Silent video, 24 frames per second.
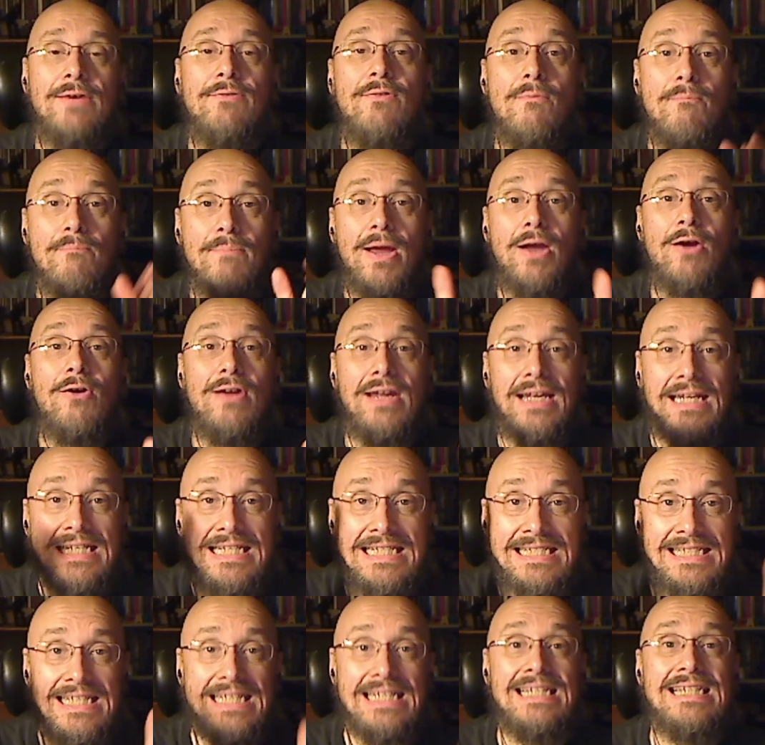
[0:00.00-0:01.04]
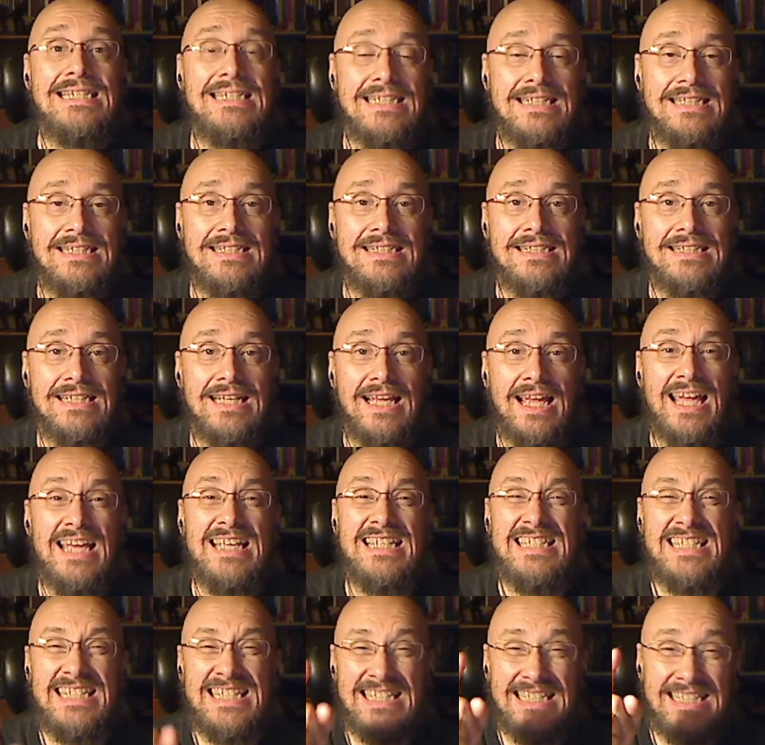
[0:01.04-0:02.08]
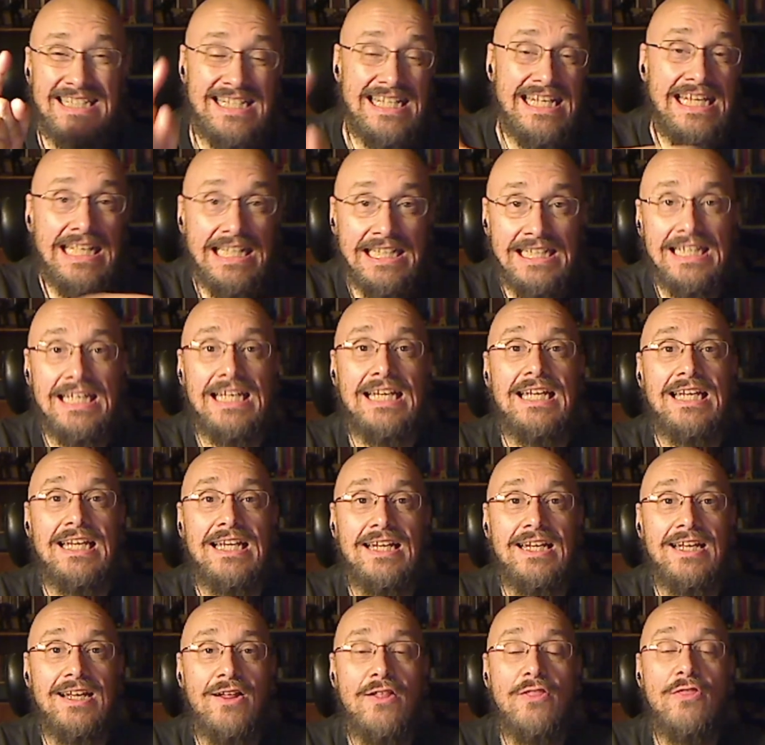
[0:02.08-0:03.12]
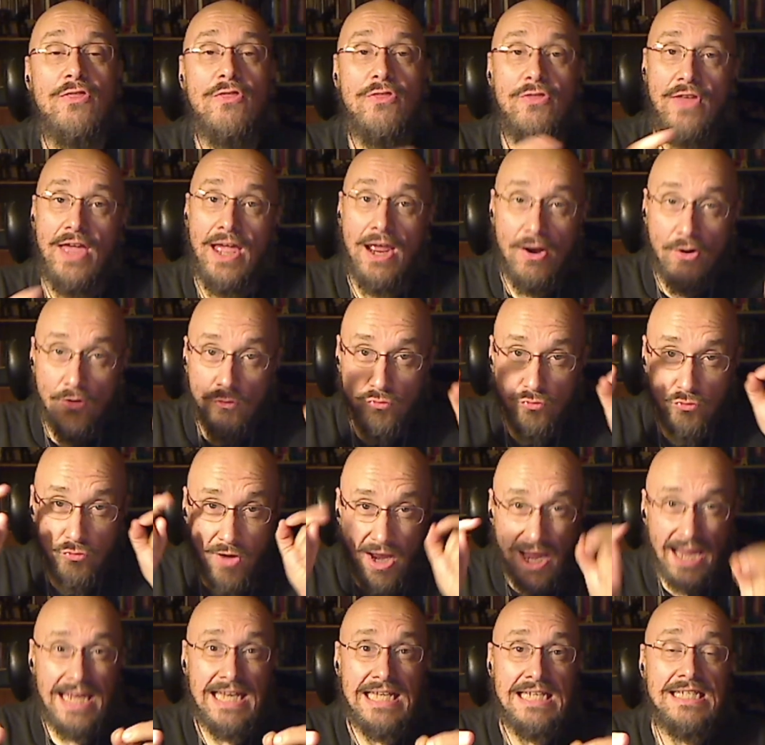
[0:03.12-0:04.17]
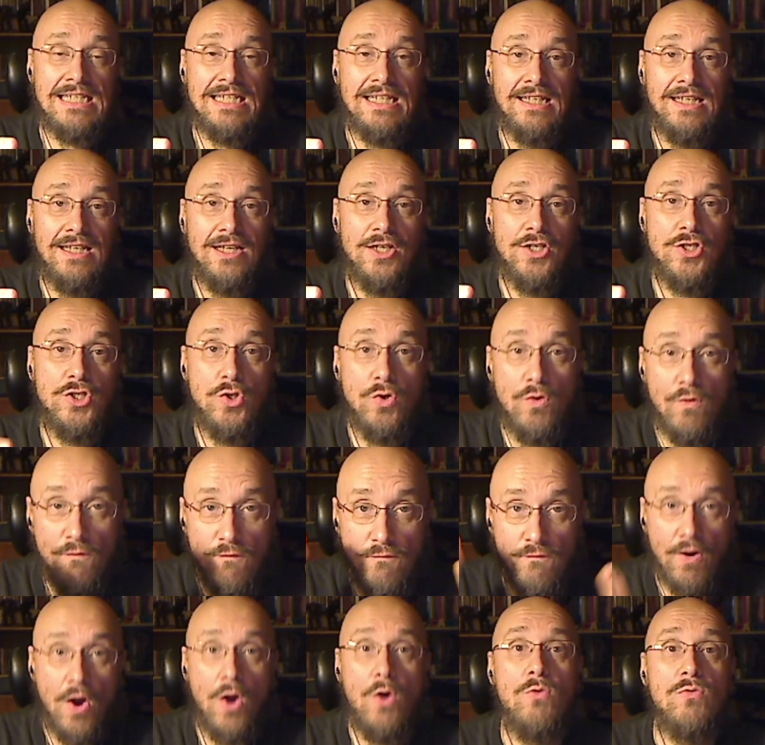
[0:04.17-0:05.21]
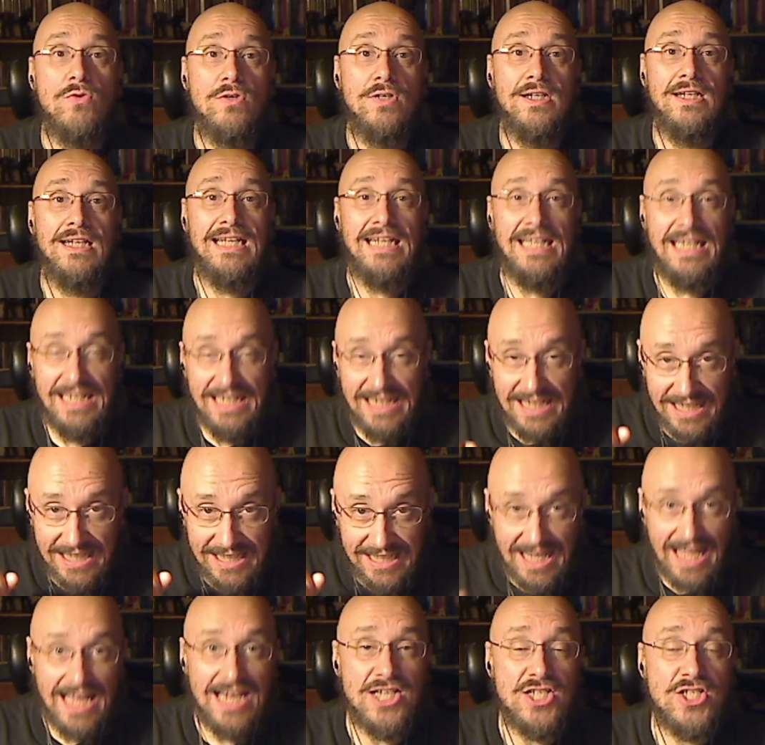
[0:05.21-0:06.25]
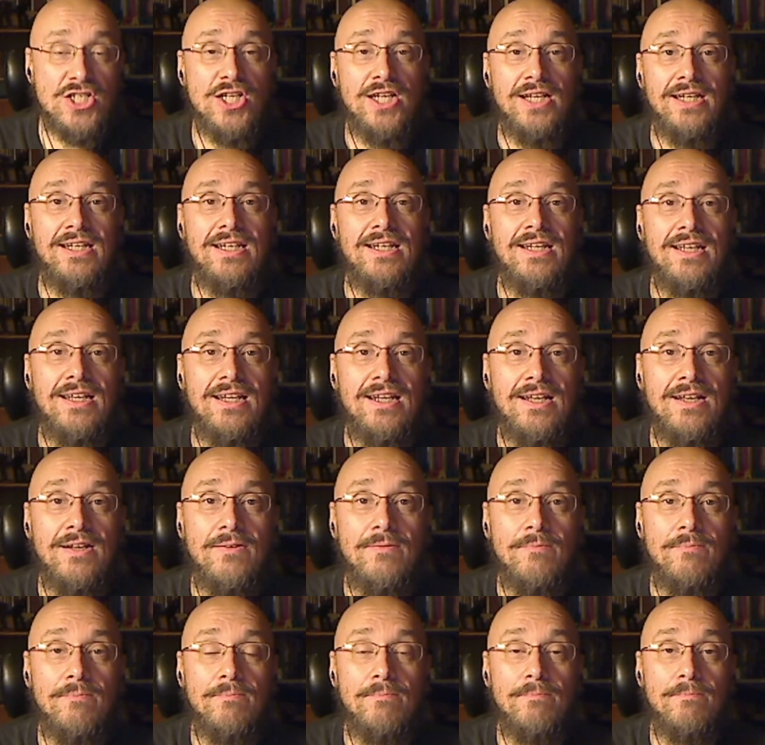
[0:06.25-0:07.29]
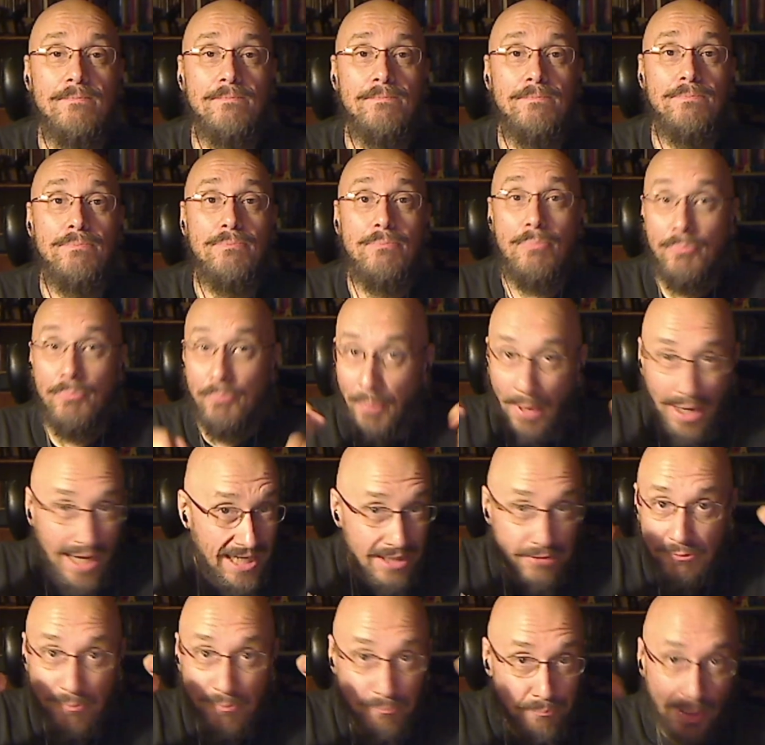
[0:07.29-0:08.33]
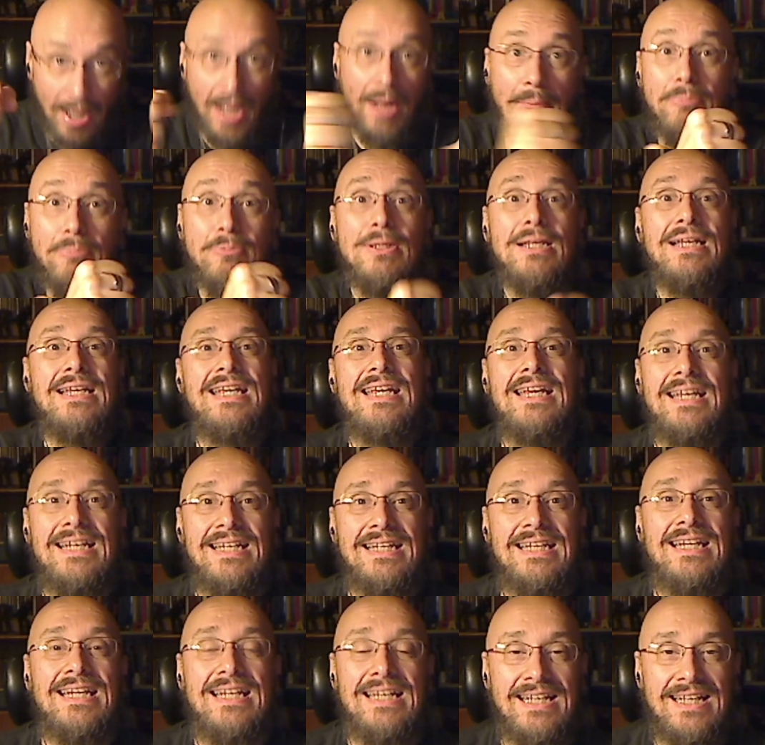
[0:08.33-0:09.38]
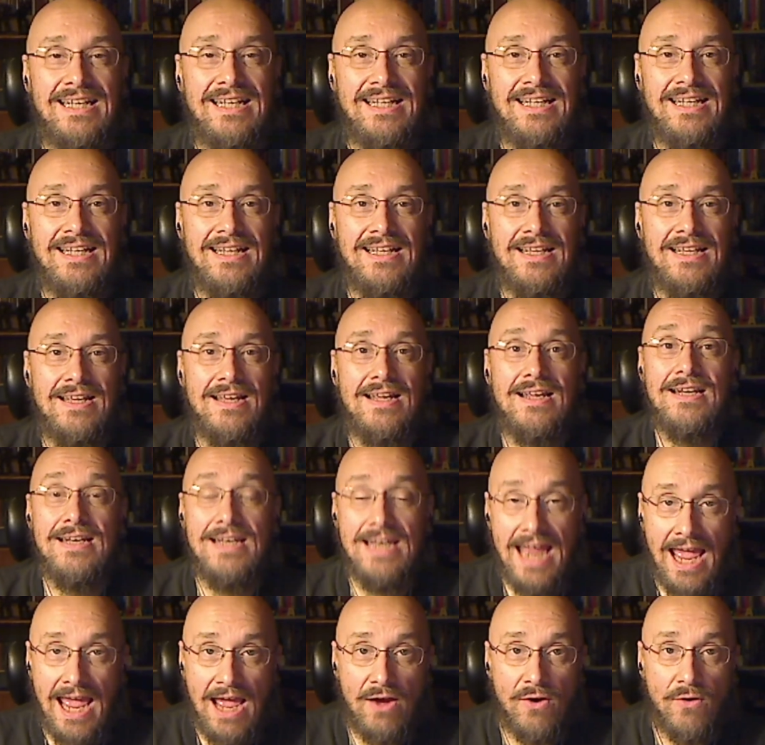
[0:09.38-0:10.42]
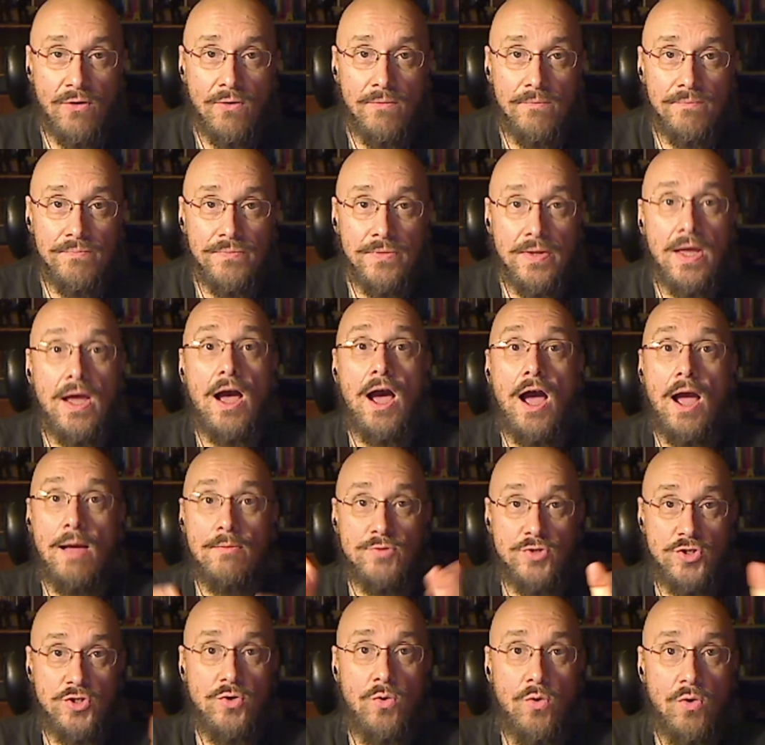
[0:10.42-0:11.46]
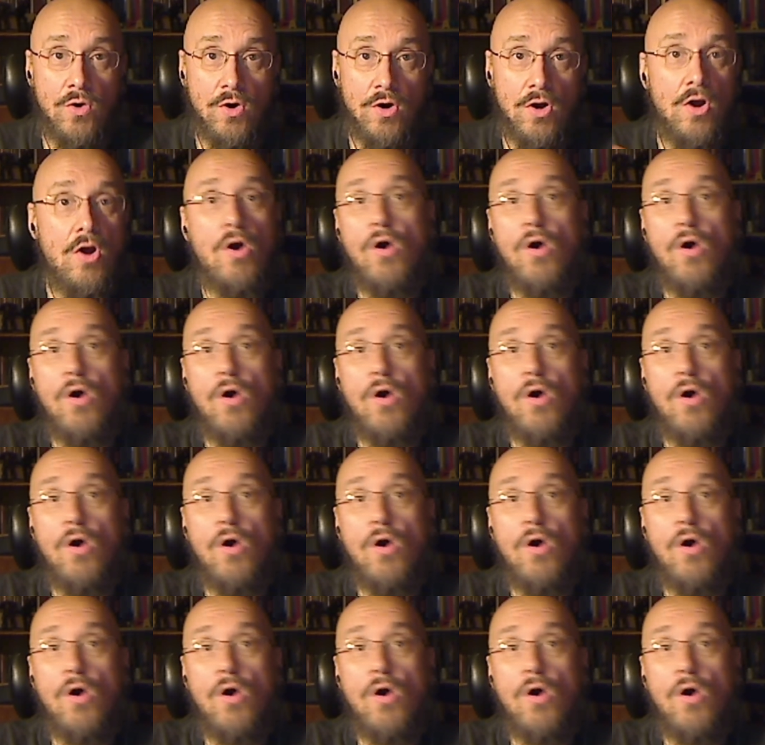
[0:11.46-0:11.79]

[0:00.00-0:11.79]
of American citizens, stealing their right to vote in an election by a Republican. Now, I'm sure